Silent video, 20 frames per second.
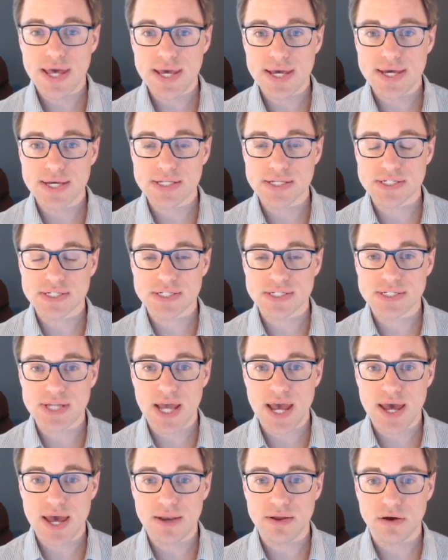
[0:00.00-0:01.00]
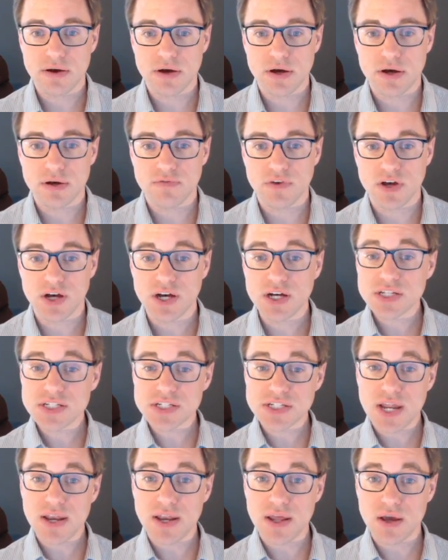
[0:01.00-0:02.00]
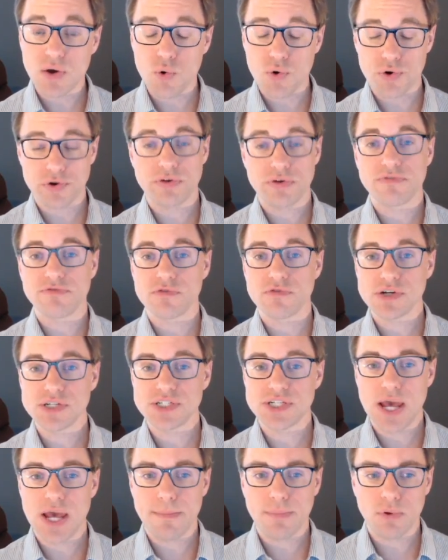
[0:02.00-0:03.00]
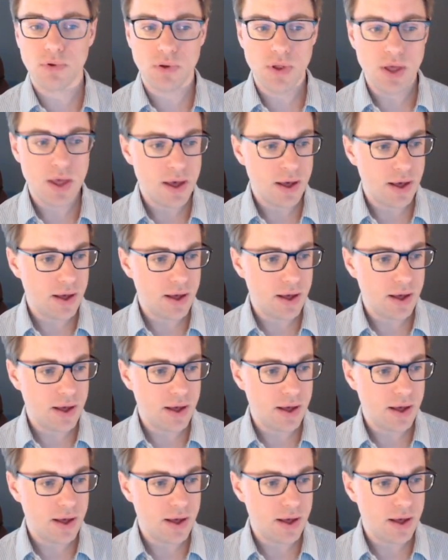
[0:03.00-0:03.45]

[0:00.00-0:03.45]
instead of ascending order, for example,